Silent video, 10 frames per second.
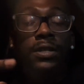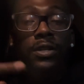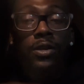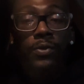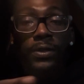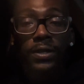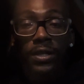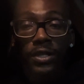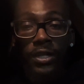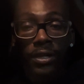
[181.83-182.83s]
in going to the
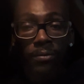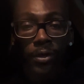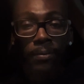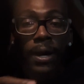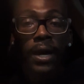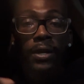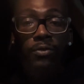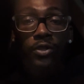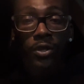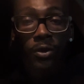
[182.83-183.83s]
gym, your body will
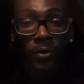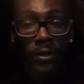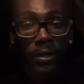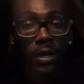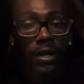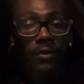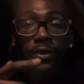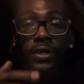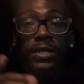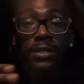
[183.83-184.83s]
show it. If you're
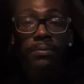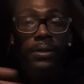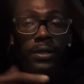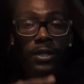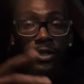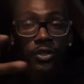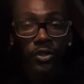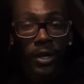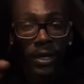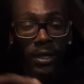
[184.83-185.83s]
disciplined in your
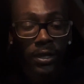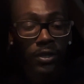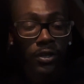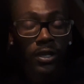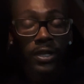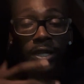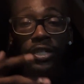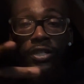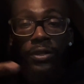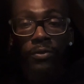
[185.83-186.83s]
training, your
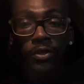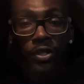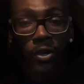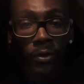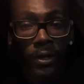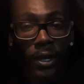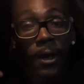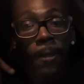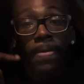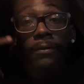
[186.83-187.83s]
conditioning will show it.
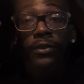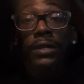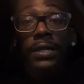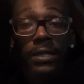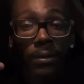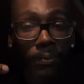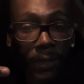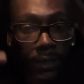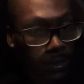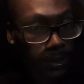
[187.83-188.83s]
If you're
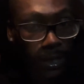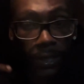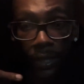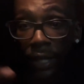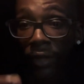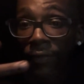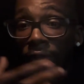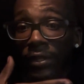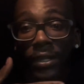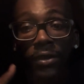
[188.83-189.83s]
disciplined in taking care of
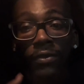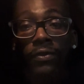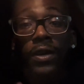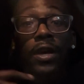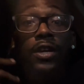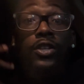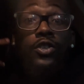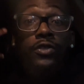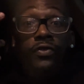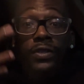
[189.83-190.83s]
yourself, your
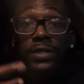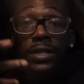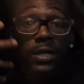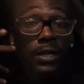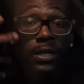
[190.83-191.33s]
physique,